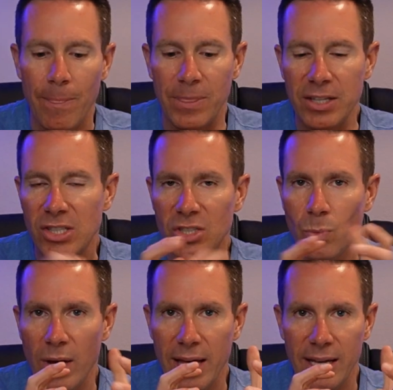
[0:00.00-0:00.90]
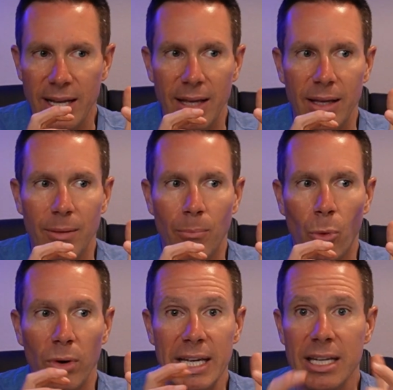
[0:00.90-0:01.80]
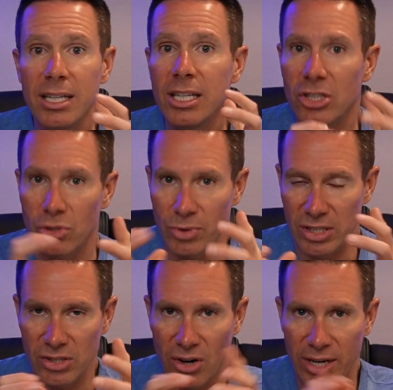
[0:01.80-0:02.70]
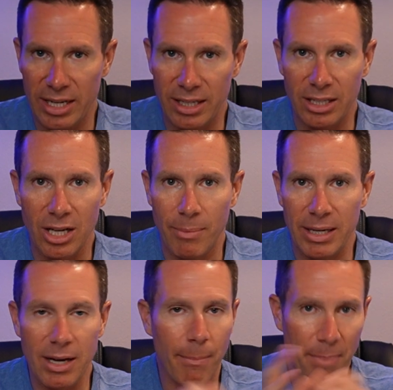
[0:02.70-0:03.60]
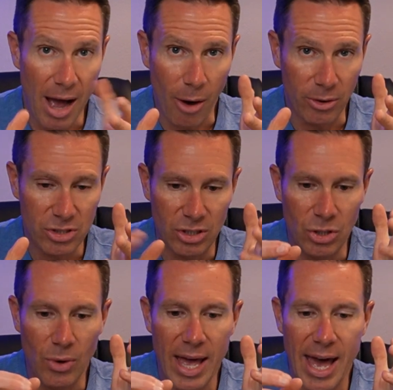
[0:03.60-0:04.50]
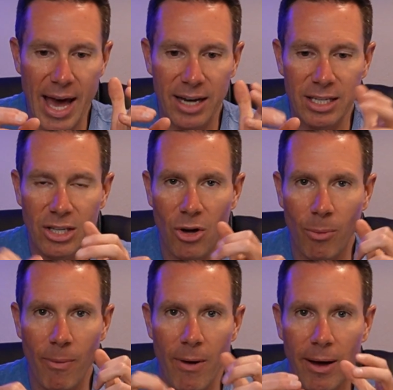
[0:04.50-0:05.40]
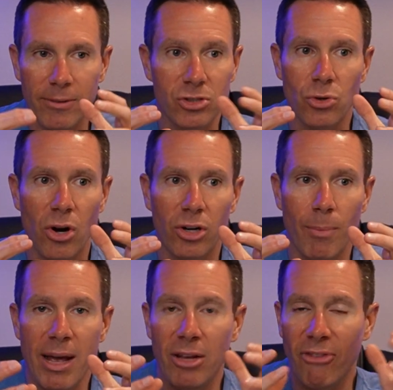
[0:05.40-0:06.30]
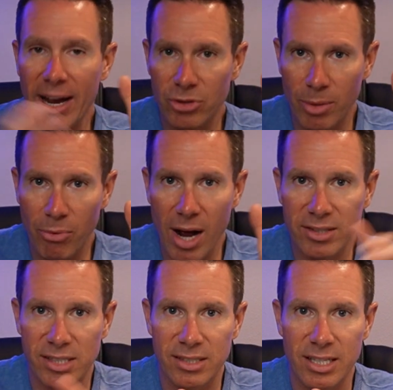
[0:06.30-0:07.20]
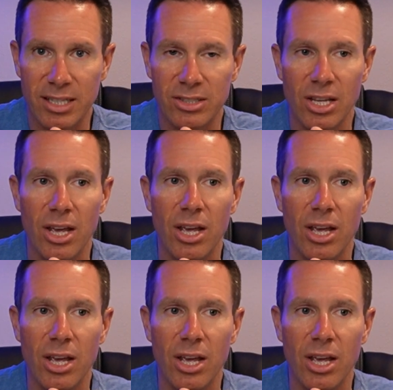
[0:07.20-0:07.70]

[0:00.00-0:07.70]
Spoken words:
this is when more industry started coming about, and you had, stronger manufacturing processes,